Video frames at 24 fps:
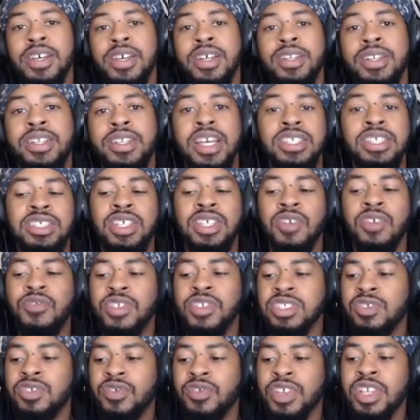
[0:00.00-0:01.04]
that's it
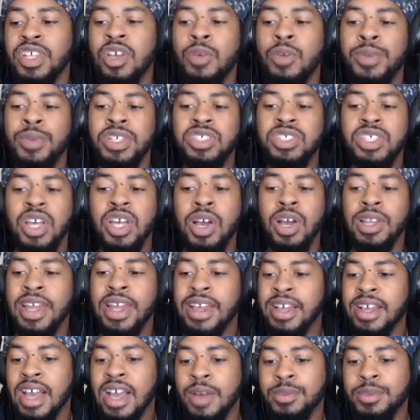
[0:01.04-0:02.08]
for this video. Make sure y'all
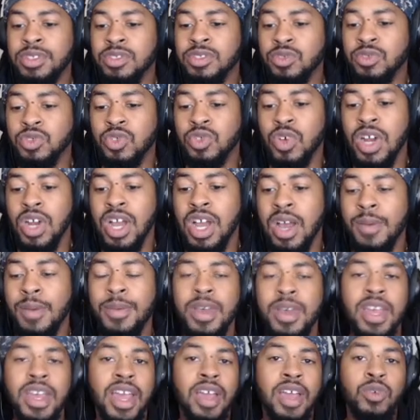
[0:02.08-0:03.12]
like, comment, and
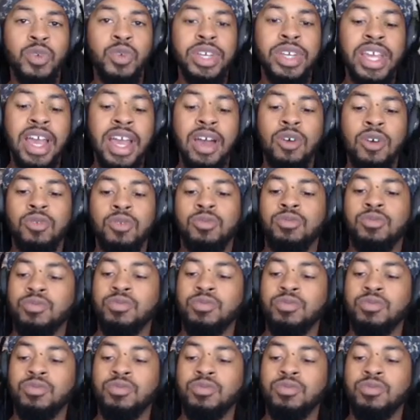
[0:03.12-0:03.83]
subscribe. And we out.